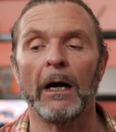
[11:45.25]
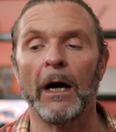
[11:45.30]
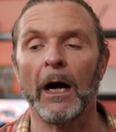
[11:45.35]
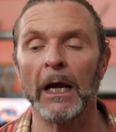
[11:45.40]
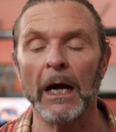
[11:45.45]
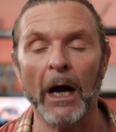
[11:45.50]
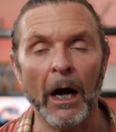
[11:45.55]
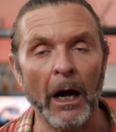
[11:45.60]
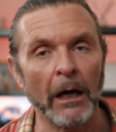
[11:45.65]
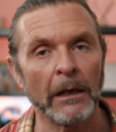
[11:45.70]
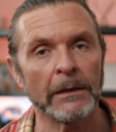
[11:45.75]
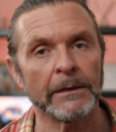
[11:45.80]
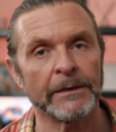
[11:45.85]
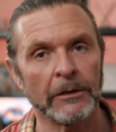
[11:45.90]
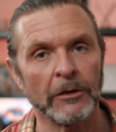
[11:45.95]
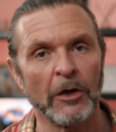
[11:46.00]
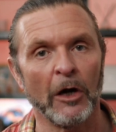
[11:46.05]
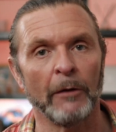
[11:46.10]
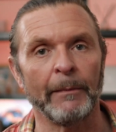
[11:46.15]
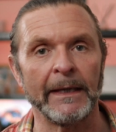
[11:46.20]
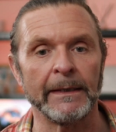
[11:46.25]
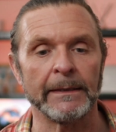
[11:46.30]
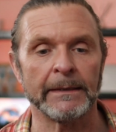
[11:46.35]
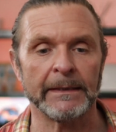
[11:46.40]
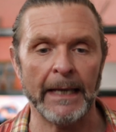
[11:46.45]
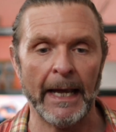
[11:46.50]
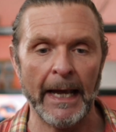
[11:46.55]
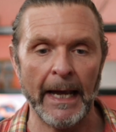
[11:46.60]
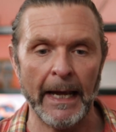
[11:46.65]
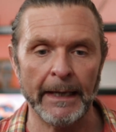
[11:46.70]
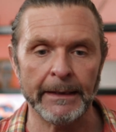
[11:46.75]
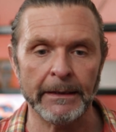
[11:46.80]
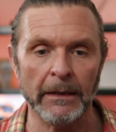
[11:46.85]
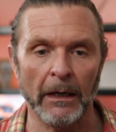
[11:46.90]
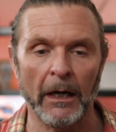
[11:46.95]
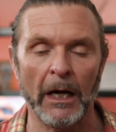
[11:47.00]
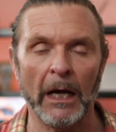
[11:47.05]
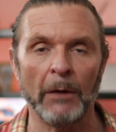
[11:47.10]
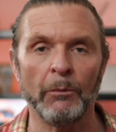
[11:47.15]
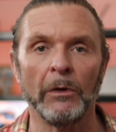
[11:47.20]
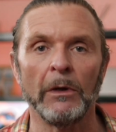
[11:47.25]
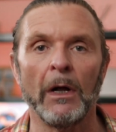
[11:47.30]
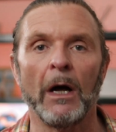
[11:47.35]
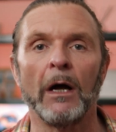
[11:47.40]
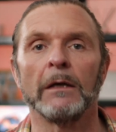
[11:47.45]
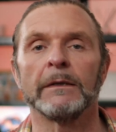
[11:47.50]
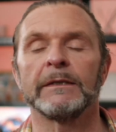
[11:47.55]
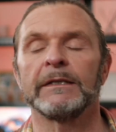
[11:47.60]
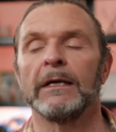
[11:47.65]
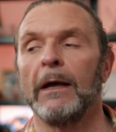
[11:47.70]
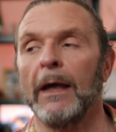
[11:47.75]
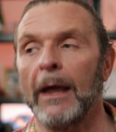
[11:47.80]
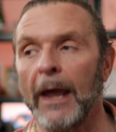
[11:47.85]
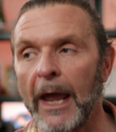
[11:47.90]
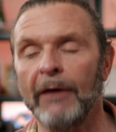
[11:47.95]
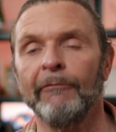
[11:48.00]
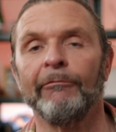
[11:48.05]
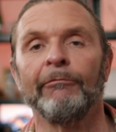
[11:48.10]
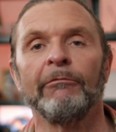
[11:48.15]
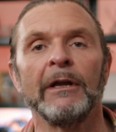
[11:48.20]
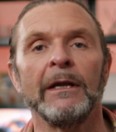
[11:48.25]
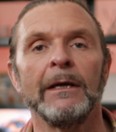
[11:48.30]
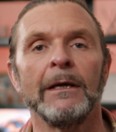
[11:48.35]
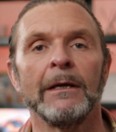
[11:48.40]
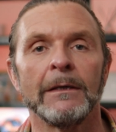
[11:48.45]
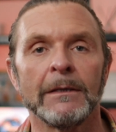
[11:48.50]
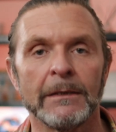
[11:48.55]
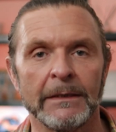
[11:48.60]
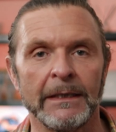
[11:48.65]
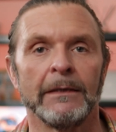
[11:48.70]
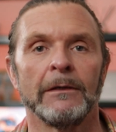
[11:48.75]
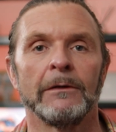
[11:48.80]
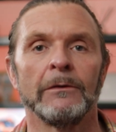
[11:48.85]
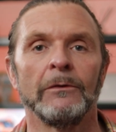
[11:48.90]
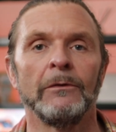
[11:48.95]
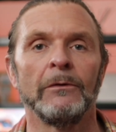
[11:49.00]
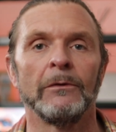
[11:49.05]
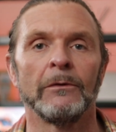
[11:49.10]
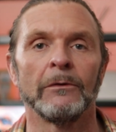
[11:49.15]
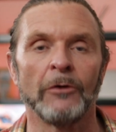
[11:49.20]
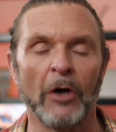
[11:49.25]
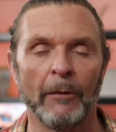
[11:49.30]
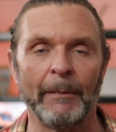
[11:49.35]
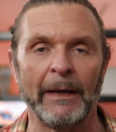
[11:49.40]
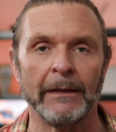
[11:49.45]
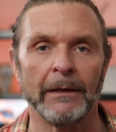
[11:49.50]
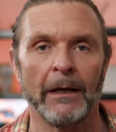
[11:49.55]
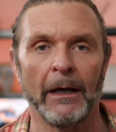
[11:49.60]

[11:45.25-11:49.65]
I answer comments, and I will answer every single comment.